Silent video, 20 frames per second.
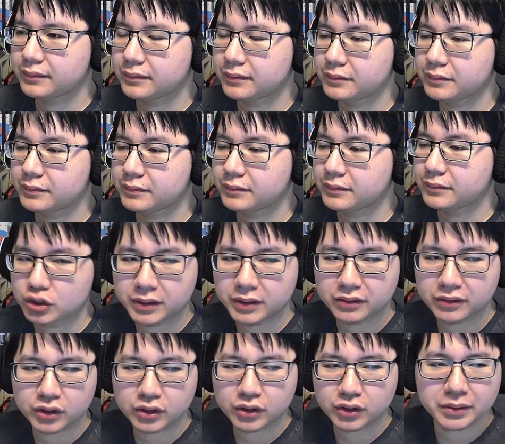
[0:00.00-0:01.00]
Super
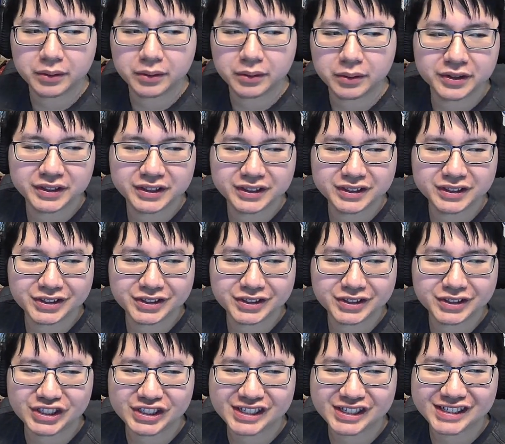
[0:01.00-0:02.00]
Robot Wars, OG,
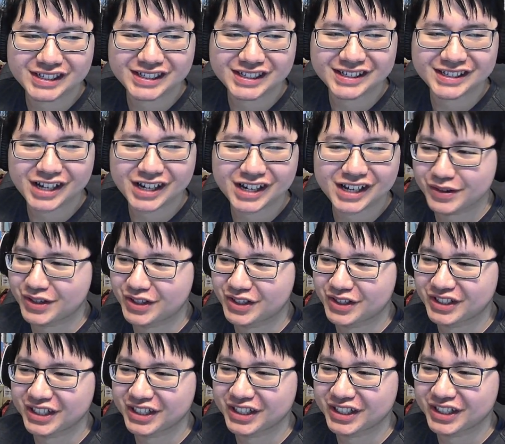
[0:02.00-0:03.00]
Original
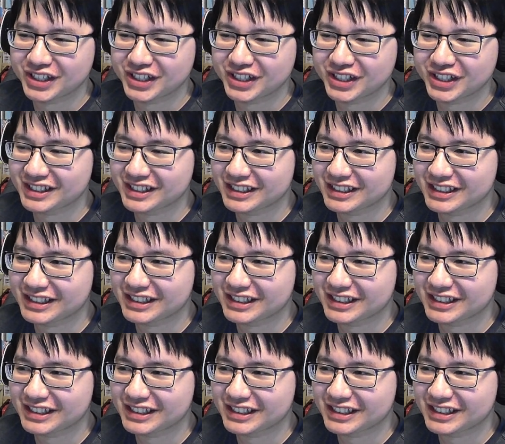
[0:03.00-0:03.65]
Generations.